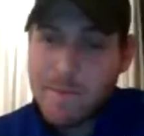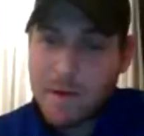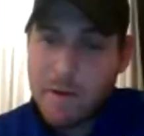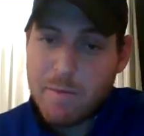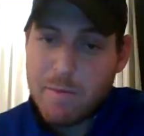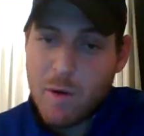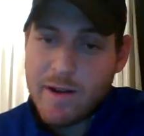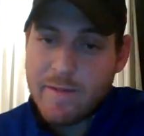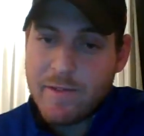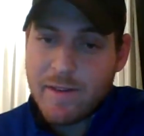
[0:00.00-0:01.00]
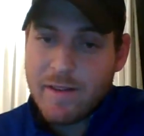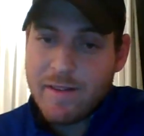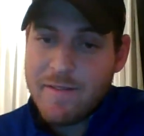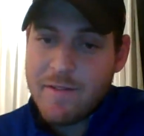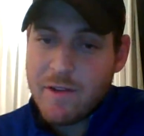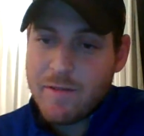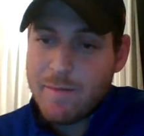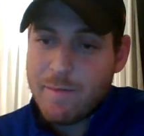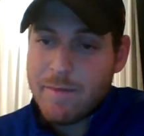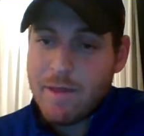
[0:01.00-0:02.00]
up a good point because they've just
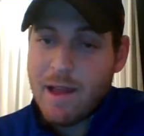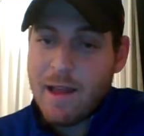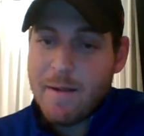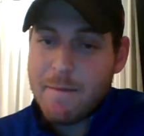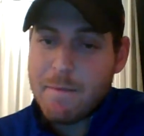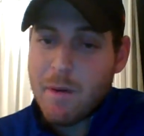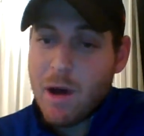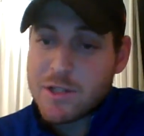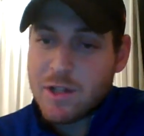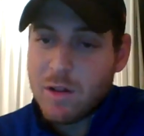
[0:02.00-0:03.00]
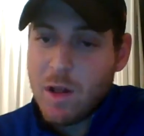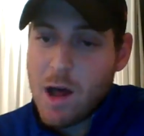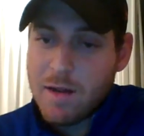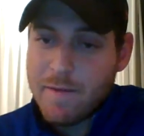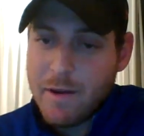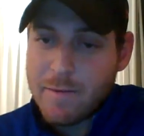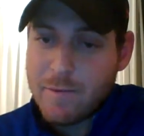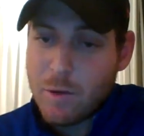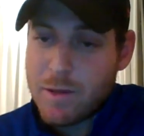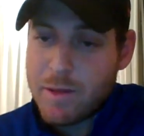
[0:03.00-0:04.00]
botched a lot of their
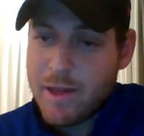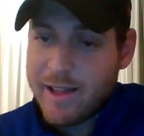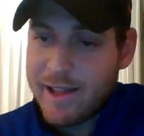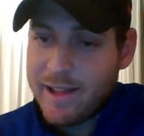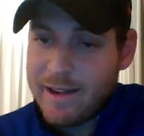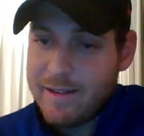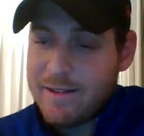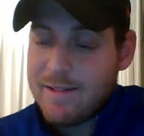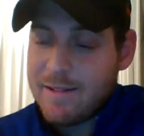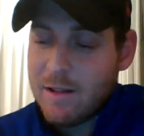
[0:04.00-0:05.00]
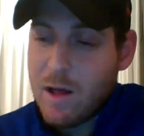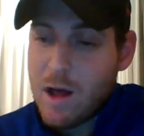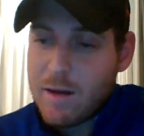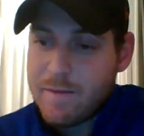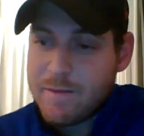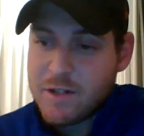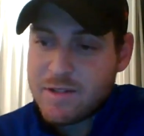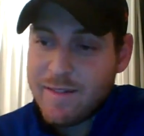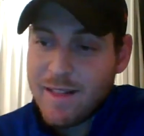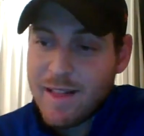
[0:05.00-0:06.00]
forward thinking and a lot of
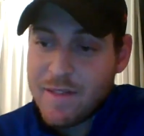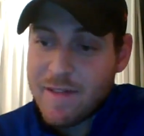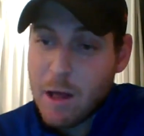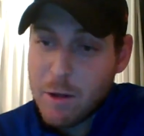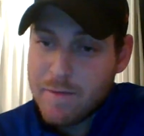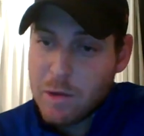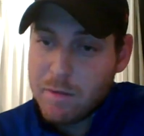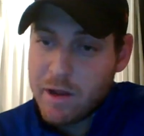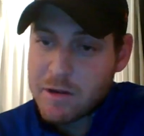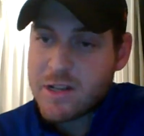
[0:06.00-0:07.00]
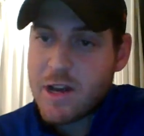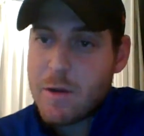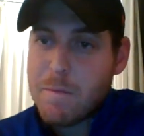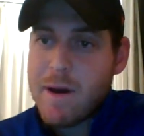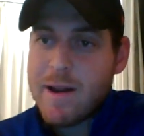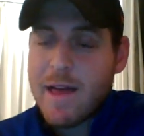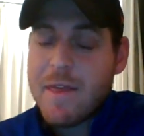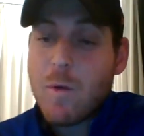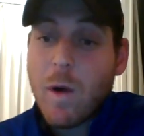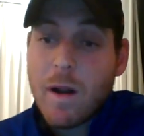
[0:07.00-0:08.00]
just they let the value of their players go. But I
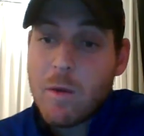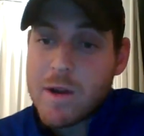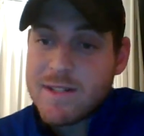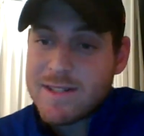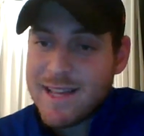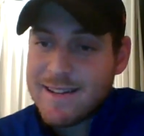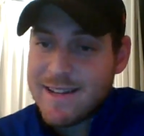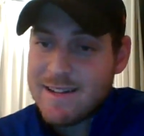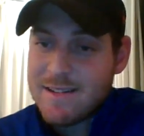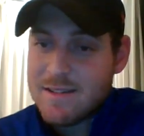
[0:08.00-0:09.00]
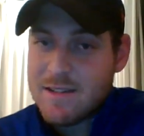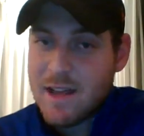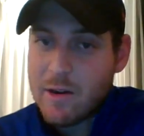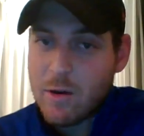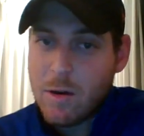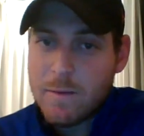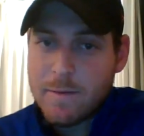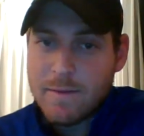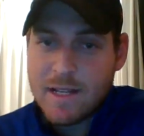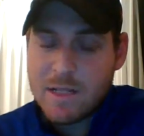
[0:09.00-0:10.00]
think one of the reasons they didn't sign
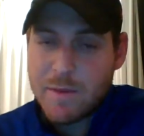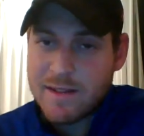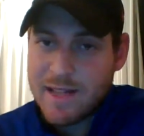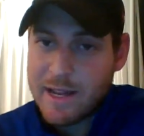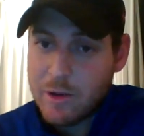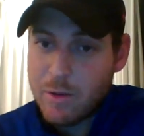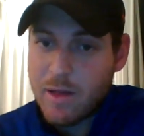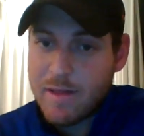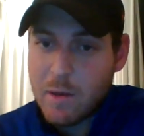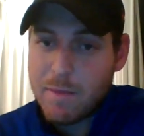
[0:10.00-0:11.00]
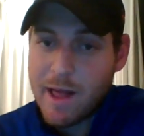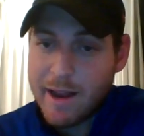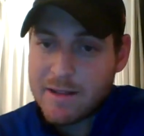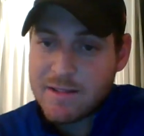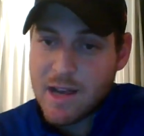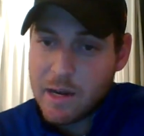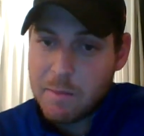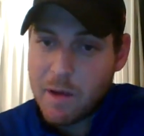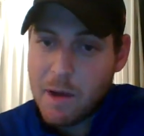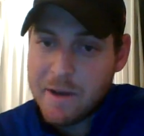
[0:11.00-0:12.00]
Earl is because they knew that they're planning on signing
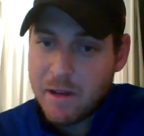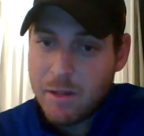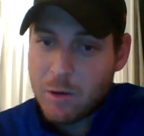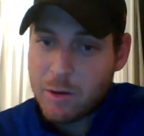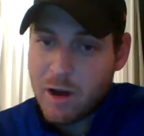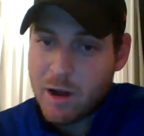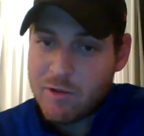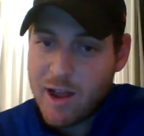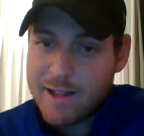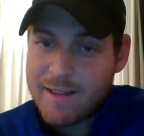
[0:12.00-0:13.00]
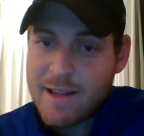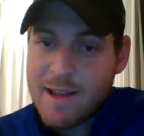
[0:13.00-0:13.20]
Bobby to the third contract.